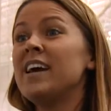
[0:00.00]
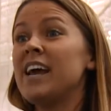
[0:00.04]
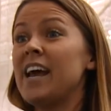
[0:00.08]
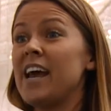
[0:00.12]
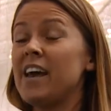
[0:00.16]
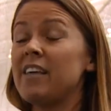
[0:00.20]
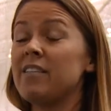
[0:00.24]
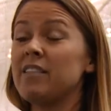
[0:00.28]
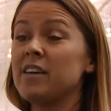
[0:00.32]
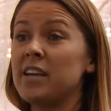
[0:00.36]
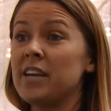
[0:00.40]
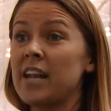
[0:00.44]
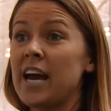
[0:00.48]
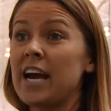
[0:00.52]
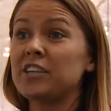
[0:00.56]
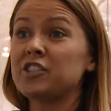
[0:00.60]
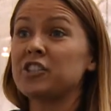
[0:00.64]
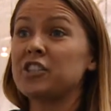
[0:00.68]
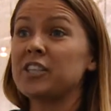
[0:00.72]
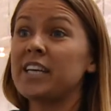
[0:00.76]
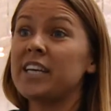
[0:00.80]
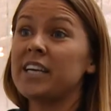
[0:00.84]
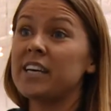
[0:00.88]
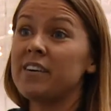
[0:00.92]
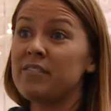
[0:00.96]
and then
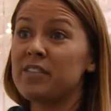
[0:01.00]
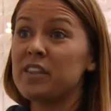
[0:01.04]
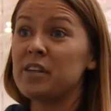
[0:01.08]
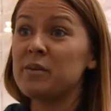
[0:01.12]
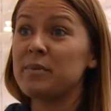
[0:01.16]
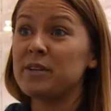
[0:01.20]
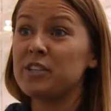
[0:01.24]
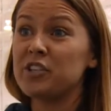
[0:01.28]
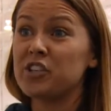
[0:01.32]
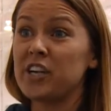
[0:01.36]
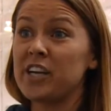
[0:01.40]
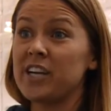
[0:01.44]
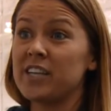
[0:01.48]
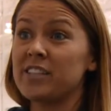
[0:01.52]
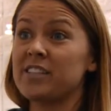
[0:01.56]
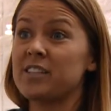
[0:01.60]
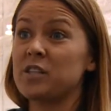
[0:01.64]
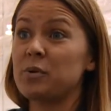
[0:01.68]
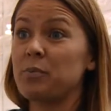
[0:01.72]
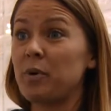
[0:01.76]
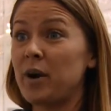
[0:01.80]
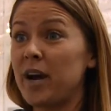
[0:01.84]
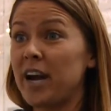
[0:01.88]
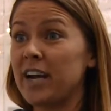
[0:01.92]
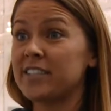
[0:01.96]
actually give them a chance
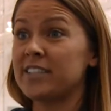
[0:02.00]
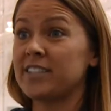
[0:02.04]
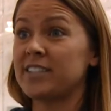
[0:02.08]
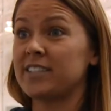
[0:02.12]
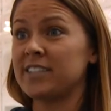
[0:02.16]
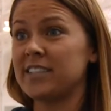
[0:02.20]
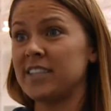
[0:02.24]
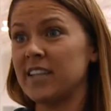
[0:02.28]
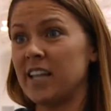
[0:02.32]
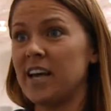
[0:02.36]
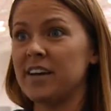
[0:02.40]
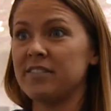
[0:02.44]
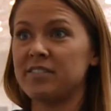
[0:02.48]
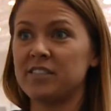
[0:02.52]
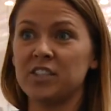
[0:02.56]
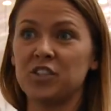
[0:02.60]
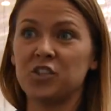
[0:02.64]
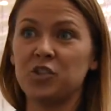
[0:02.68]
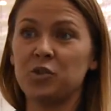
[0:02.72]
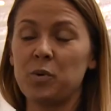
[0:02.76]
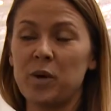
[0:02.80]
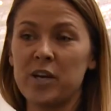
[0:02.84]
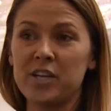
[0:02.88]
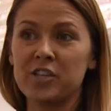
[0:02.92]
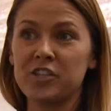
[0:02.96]
to practice in live
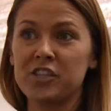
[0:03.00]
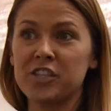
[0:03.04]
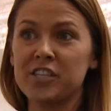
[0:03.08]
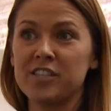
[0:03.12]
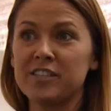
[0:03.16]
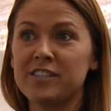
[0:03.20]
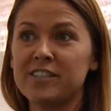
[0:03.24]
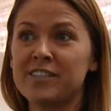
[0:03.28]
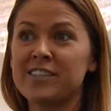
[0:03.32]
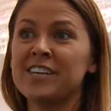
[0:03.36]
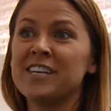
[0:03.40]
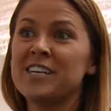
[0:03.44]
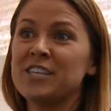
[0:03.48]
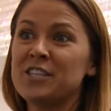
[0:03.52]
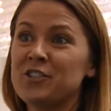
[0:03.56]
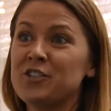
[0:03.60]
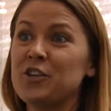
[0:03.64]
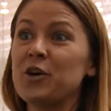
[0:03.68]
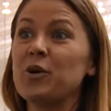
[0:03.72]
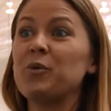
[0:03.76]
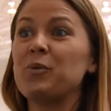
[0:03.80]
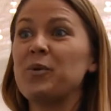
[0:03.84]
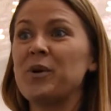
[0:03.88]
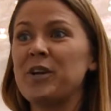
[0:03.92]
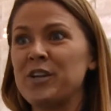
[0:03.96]
situations
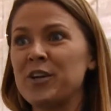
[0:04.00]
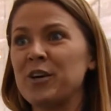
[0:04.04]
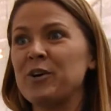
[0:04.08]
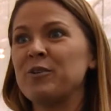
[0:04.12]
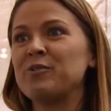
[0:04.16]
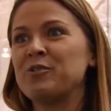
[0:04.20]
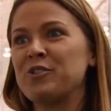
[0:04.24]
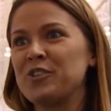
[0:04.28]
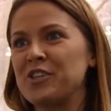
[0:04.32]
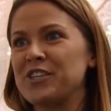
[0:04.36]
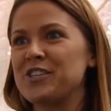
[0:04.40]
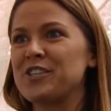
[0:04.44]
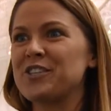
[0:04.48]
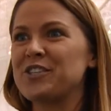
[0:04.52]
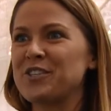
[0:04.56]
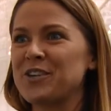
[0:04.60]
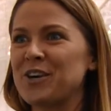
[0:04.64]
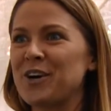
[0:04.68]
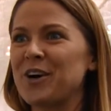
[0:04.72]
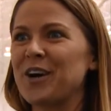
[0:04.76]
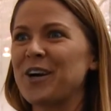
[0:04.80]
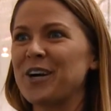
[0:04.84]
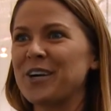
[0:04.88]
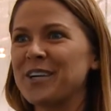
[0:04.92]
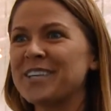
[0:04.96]
so we don't just
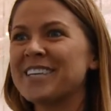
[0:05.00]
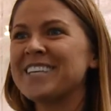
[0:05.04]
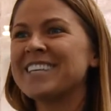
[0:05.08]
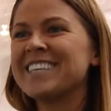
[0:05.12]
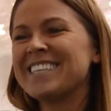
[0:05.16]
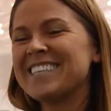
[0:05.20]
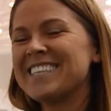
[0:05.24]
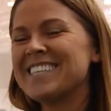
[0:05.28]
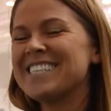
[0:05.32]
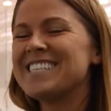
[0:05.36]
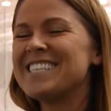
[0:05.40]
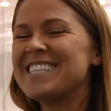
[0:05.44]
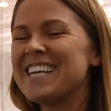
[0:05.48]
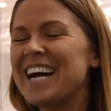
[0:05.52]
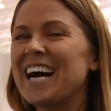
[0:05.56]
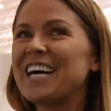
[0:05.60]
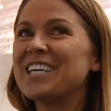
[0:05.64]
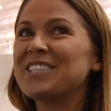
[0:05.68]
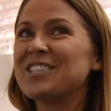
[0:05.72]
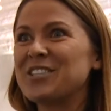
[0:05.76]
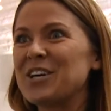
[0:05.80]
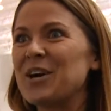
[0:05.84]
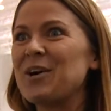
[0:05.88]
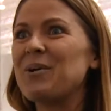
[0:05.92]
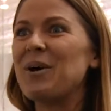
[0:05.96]
start
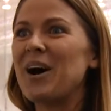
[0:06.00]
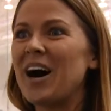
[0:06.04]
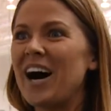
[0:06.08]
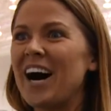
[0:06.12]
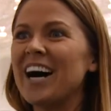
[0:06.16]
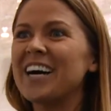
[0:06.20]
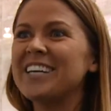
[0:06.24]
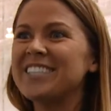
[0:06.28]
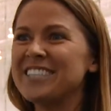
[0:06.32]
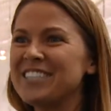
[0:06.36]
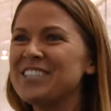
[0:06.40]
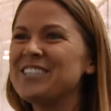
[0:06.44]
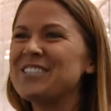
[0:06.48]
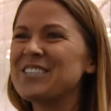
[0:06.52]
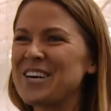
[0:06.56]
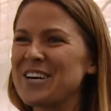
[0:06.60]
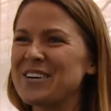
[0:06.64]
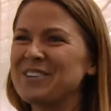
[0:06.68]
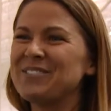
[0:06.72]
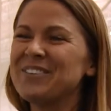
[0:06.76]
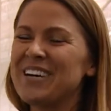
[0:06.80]
not so hot, you know.